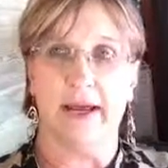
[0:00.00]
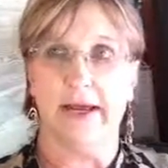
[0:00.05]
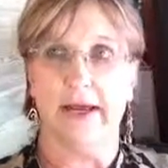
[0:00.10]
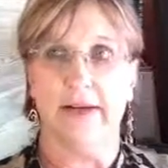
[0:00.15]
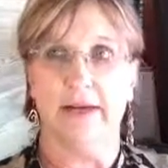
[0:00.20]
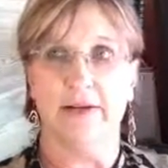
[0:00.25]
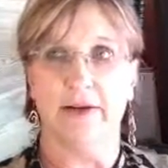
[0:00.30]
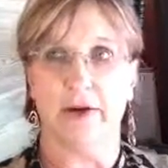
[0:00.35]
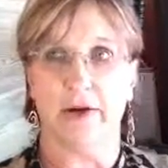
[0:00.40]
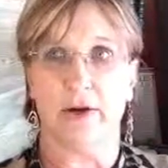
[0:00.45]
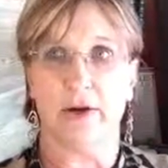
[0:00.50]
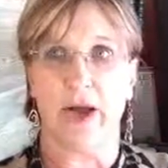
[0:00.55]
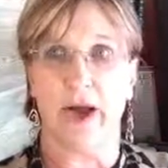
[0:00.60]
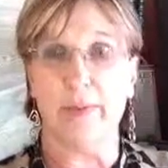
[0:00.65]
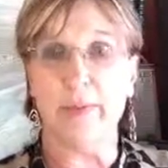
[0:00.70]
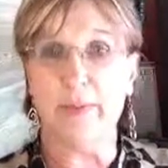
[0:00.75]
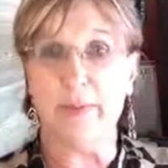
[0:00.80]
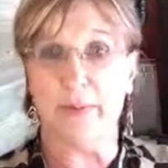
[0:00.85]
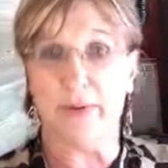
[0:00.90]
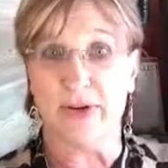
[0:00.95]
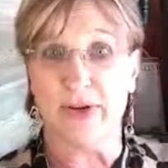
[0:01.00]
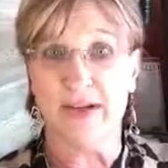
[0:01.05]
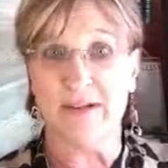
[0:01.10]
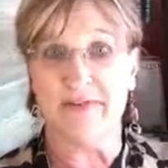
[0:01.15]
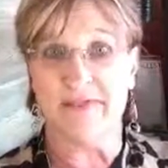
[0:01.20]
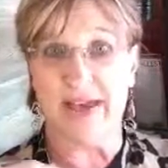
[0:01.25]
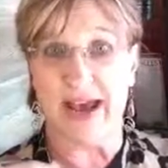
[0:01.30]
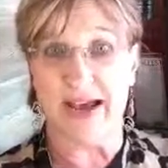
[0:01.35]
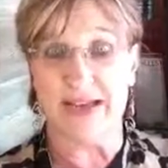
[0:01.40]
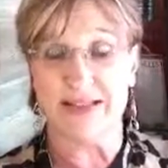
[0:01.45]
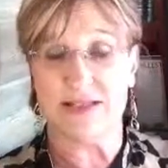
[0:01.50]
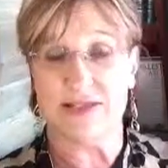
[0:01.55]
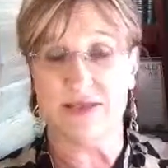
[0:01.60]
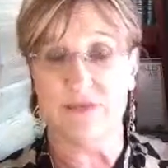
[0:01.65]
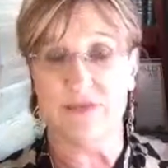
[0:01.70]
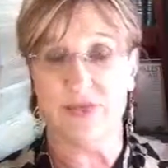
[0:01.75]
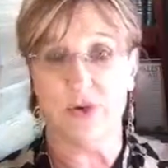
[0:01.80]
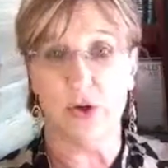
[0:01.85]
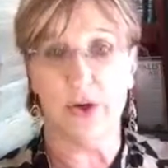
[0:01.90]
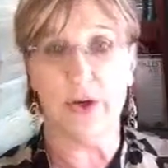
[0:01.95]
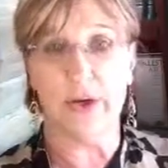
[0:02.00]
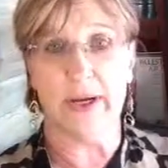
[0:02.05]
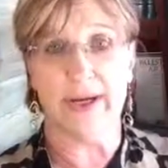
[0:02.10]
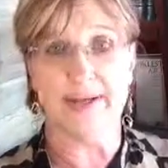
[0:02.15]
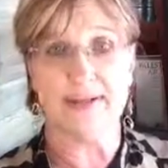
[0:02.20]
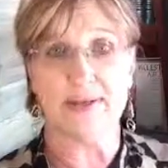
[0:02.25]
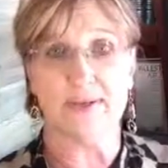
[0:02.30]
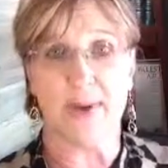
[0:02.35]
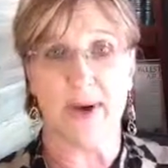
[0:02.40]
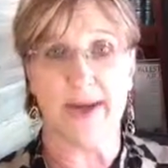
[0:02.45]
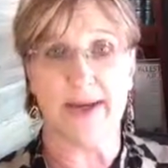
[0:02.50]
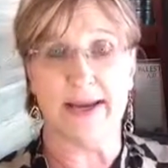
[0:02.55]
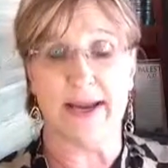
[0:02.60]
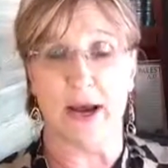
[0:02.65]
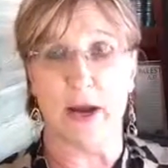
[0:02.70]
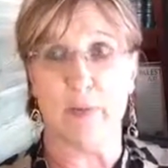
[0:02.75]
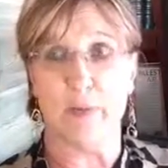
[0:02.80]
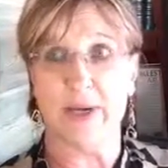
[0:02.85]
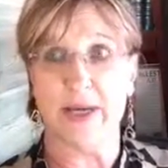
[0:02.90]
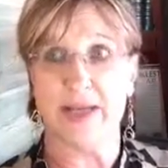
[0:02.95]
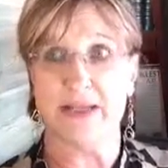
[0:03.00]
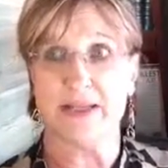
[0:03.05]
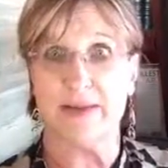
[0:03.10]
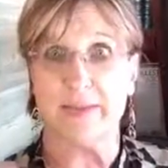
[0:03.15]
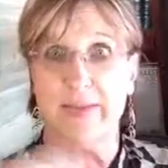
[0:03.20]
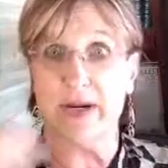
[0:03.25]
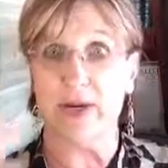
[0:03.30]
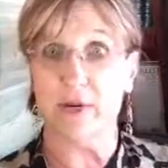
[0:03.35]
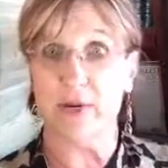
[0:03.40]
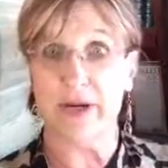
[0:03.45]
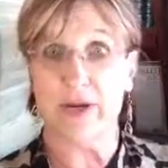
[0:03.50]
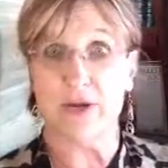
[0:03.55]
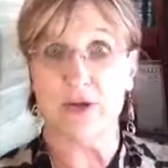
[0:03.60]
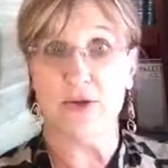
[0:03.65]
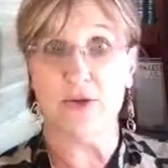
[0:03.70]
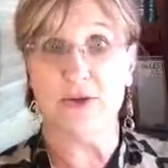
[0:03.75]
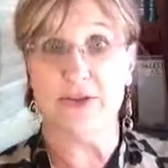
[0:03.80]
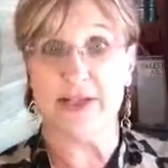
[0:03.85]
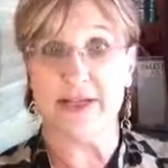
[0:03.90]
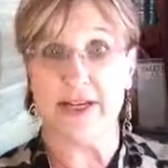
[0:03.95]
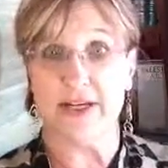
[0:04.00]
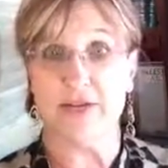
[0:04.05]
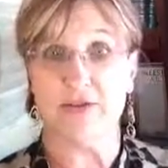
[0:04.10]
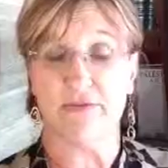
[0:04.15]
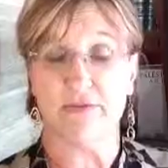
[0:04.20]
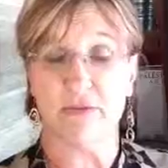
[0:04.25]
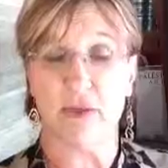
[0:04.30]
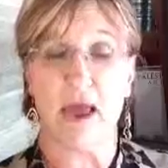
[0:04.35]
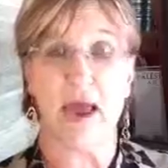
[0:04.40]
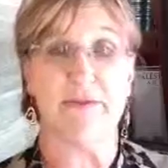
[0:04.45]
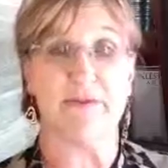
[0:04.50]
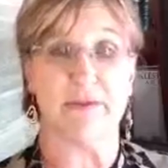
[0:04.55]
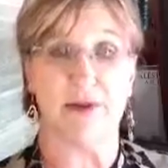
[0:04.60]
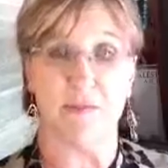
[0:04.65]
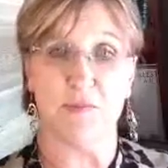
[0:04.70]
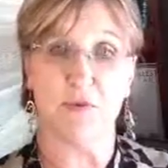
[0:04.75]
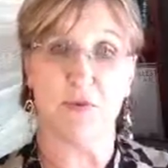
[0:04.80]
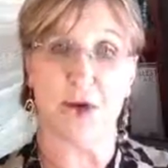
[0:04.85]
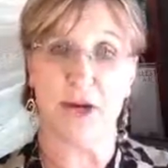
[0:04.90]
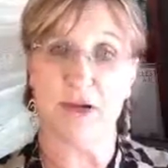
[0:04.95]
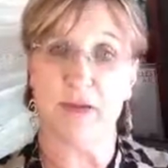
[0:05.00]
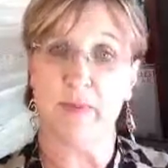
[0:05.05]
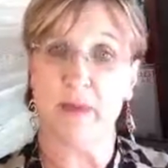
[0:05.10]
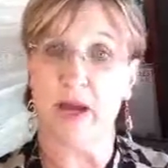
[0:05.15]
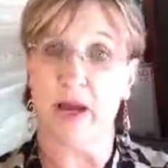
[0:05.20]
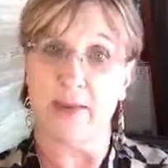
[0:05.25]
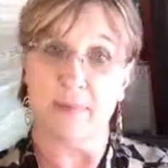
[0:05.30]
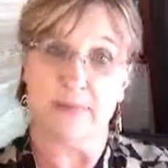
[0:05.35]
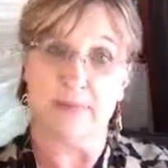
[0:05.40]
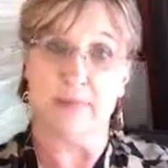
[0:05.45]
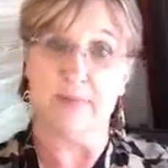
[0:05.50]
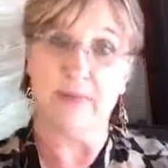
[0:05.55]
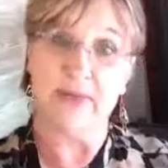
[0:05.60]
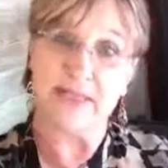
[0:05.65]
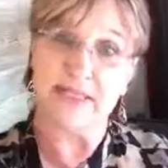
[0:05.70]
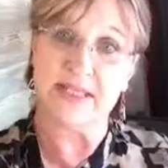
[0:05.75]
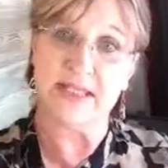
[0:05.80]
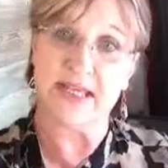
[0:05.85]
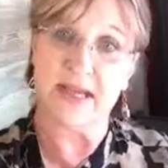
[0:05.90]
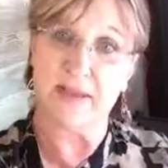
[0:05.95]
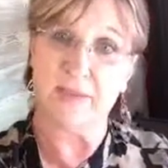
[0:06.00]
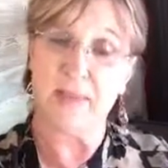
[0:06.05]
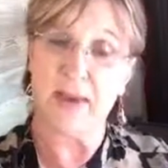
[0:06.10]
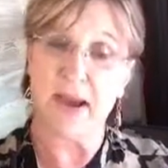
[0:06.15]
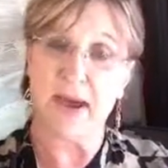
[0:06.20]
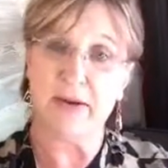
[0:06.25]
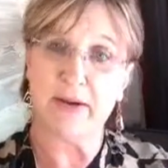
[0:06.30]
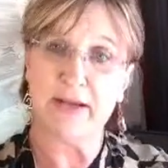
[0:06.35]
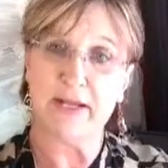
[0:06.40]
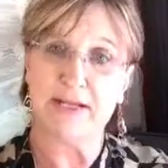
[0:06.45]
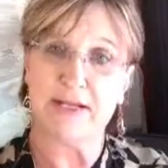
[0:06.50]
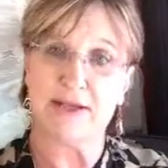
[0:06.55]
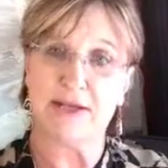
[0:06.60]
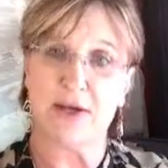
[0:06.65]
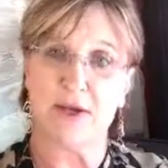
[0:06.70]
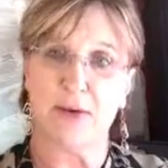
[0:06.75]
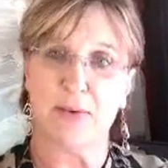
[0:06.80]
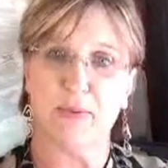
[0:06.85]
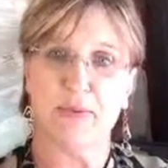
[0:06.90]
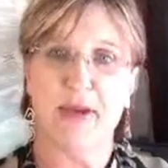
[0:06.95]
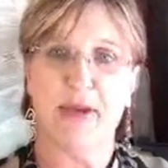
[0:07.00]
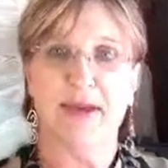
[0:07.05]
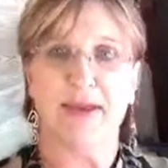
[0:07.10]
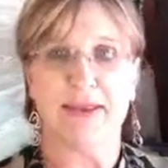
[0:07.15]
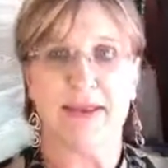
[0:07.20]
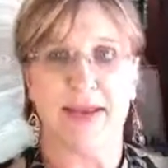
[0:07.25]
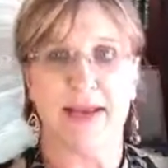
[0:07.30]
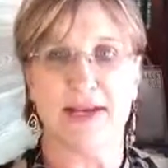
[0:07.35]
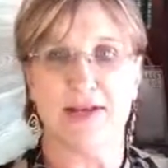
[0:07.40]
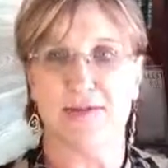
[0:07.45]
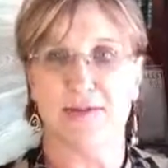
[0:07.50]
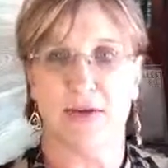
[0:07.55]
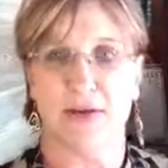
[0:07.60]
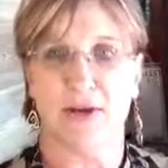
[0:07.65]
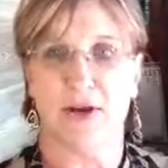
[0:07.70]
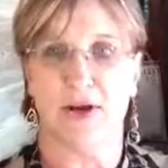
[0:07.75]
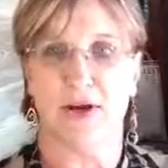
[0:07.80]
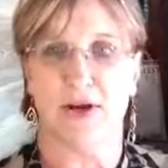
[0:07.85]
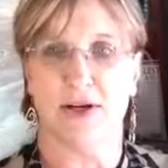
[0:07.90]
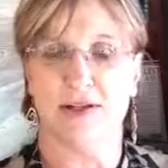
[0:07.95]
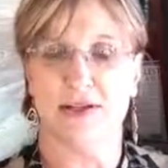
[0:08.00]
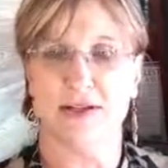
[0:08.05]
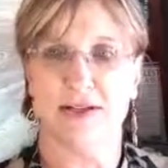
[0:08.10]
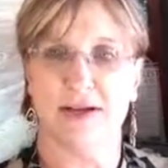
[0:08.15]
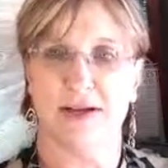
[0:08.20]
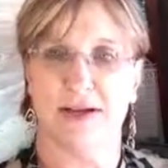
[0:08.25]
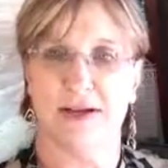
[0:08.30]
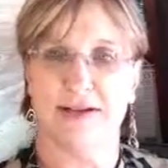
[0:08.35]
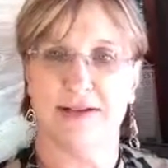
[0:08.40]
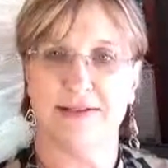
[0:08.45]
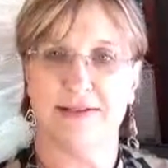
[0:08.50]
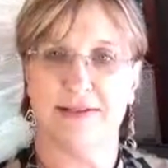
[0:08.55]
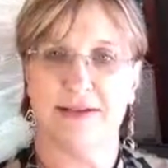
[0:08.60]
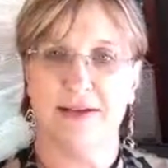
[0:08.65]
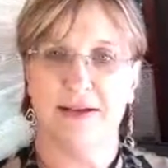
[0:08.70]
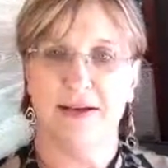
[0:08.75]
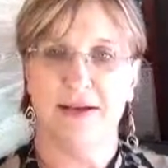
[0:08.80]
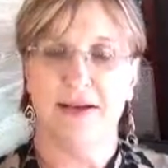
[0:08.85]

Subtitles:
and they're coming pretty fast and furious right now because I'm entering a new stage of life, and I'm trying to be optimistic about it. So thanks for the hearts, guys.